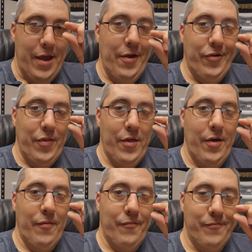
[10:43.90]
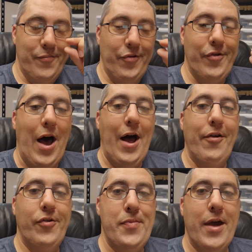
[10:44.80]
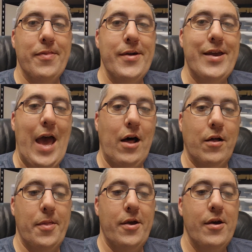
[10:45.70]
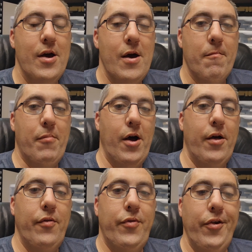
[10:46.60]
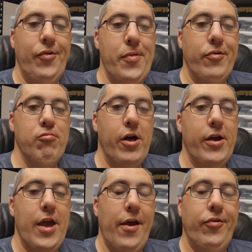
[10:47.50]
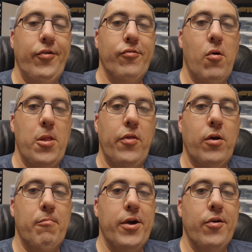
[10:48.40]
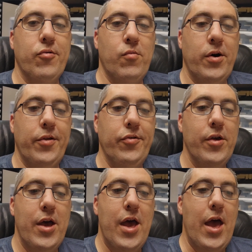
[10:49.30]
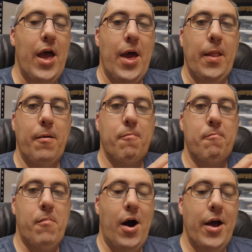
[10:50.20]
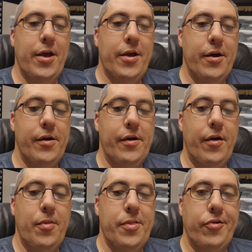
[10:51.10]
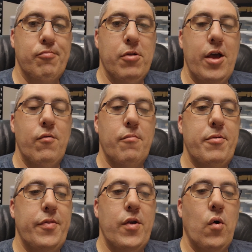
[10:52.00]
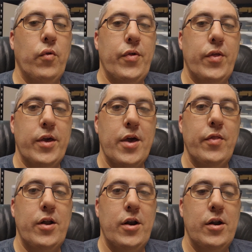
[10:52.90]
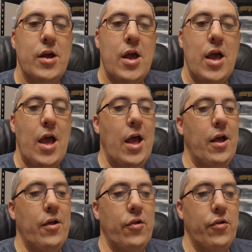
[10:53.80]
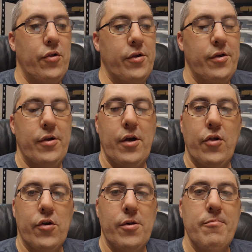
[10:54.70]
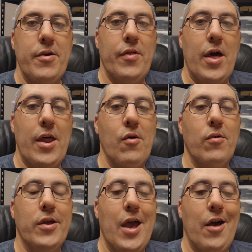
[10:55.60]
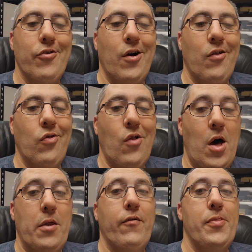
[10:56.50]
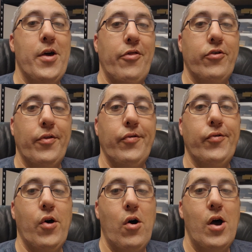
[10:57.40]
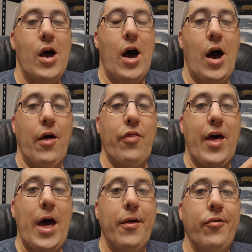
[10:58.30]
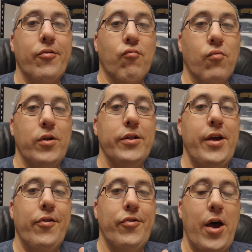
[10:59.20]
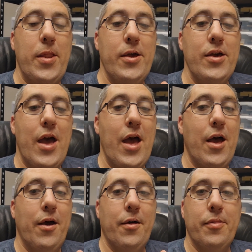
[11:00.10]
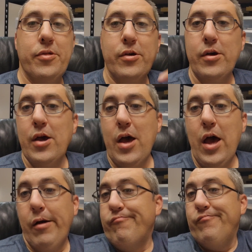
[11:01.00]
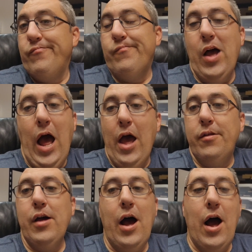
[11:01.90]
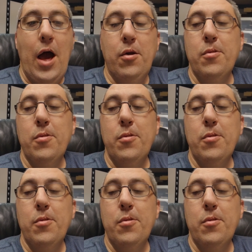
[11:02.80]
it's the size technicality. But this display case is one of their biggest ones and my display would be the only thing in there and she assured me that it would catch a lot of attention. So uh, that is really exciting and I I